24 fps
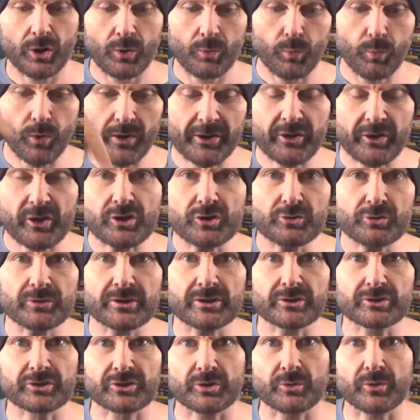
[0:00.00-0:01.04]
What are the
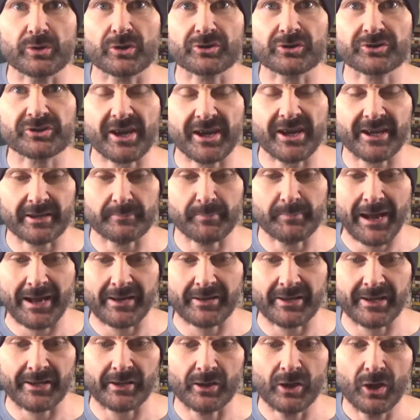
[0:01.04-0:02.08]
unions doing or saying about
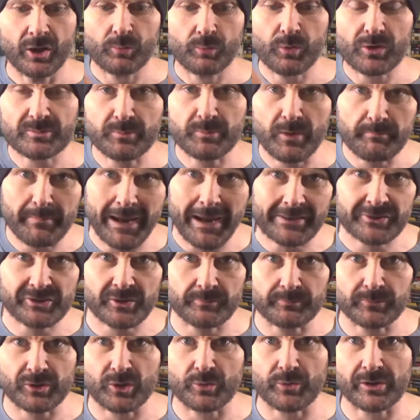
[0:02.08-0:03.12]
it? What's
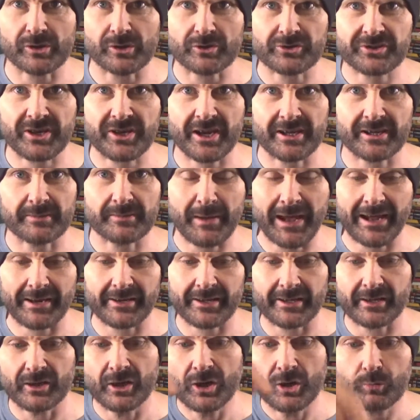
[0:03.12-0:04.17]
Momentum doing or saying about
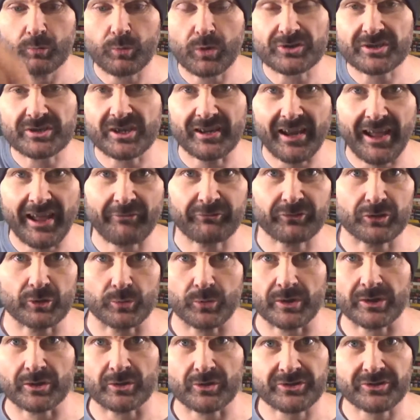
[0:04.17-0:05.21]
it? What's the left
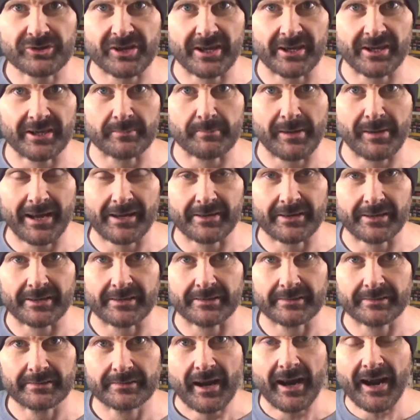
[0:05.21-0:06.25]
doing or saying about it?
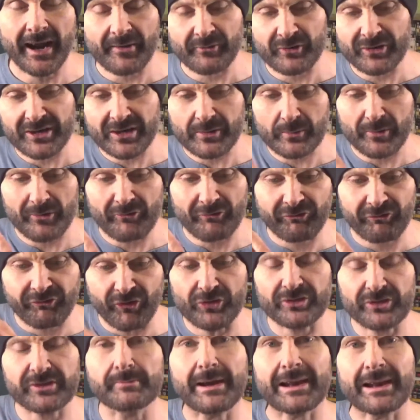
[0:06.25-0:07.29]
I haven't
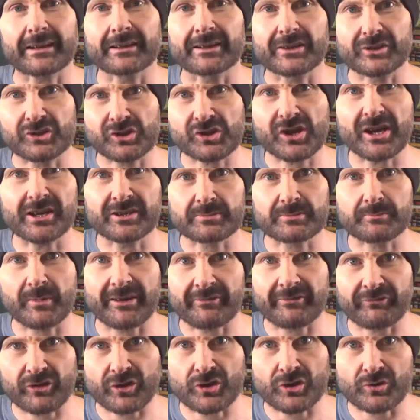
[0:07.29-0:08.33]
fundamentally changed my
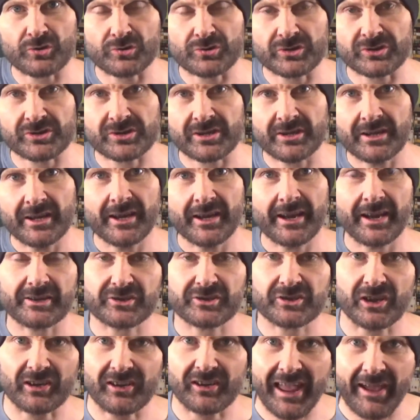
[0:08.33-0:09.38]
views. It's
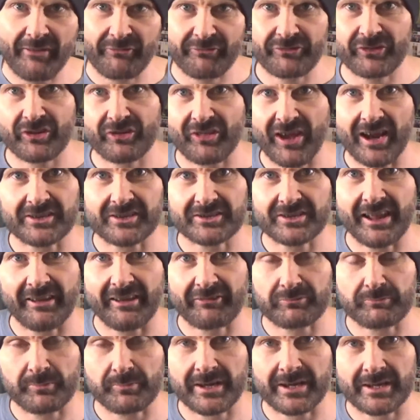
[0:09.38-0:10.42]
the left that has
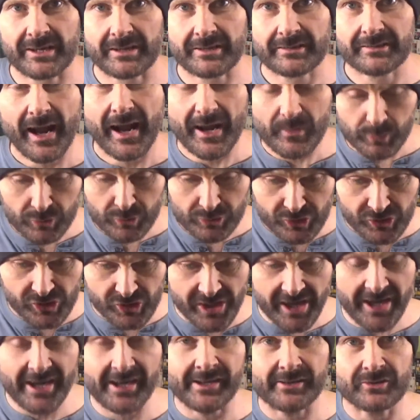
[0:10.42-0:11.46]
left me. I will
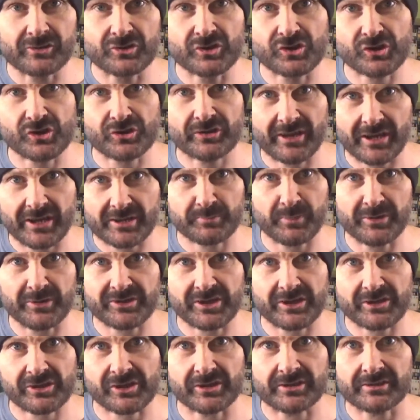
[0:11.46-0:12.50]
change this
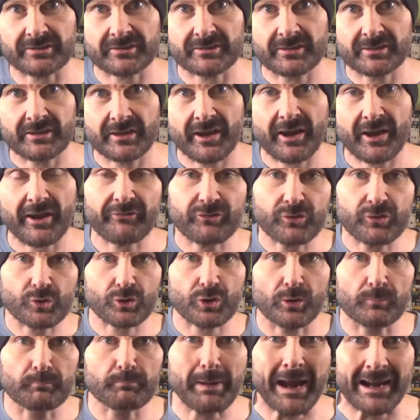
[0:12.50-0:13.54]
position if you
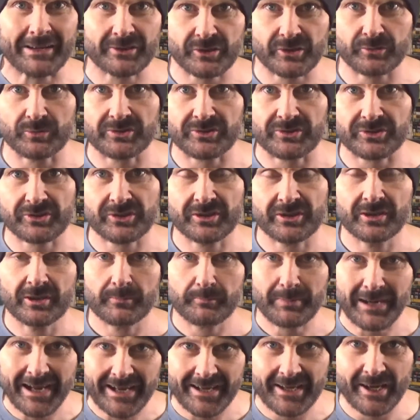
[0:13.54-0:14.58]
come back to us,
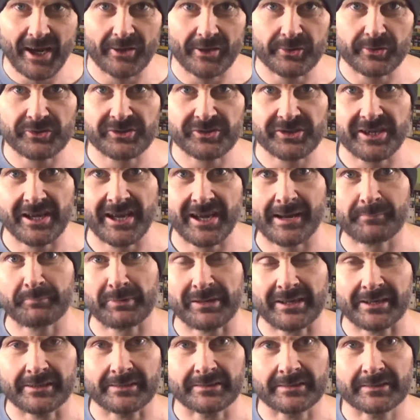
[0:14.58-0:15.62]
but I cannot see it
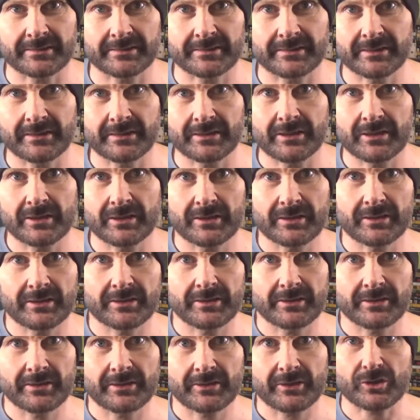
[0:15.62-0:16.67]
happening.
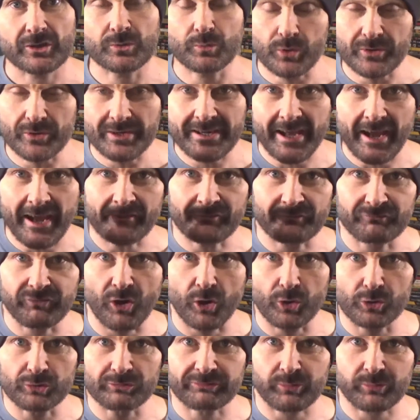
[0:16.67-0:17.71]
You only get
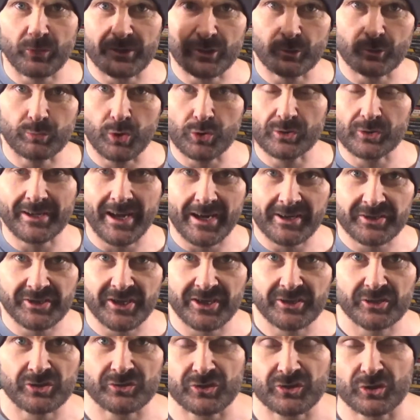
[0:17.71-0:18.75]
involved when your
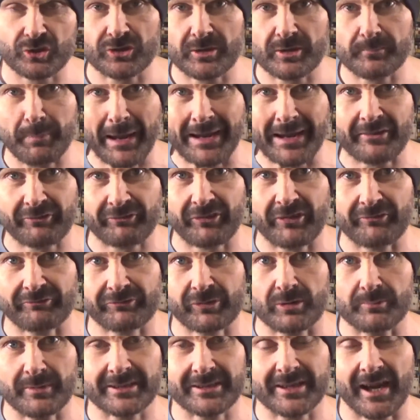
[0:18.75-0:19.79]
organisations are going to benefit
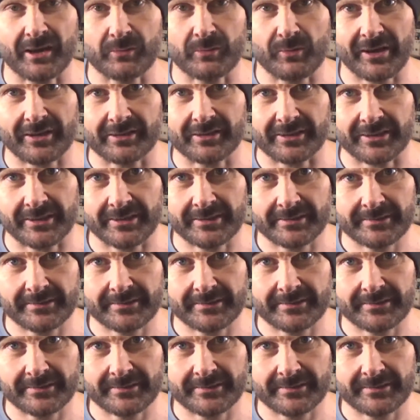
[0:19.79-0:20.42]
from it directly.